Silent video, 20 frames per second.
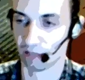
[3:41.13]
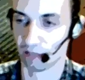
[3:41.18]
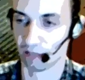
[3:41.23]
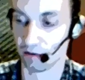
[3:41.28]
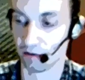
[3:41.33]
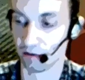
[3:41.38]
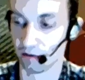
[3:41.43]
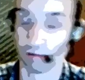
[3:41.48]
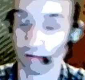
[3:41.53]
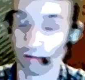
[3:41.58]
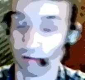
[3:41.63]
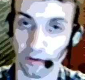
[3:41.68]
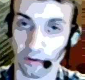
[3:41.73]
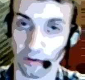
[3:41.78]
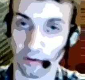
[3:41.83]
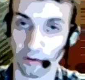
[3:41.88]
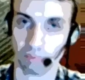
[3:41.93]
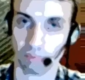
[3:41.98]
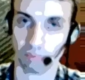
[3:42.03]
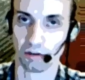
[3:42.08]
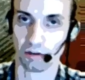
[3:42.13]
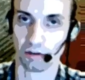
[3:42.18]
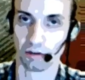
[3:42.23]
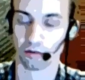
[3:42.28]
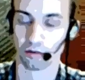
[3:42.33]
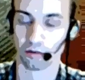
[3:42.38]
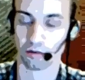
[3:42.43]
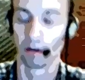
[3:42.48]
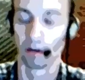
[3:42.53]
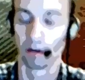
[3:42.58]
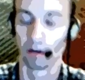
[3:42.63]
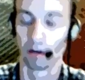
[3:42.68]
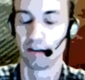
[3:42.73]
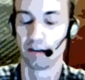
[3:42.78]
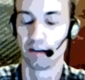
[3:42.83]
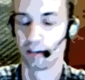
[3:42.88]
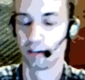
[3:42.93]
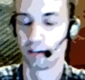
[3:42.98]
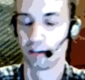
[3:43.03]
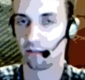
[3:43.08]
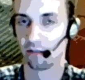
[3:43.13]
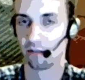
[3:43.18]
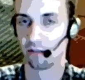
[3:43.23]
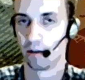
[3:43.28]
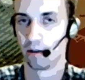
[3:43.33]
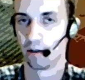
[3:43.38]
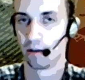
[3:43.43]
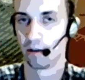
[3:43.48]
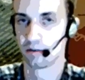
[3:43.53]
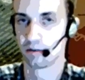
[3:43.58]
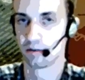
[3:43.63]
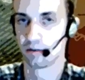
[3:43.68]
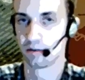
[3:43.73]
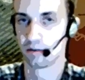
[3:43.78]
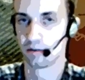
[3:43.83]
if you survive the tough parts.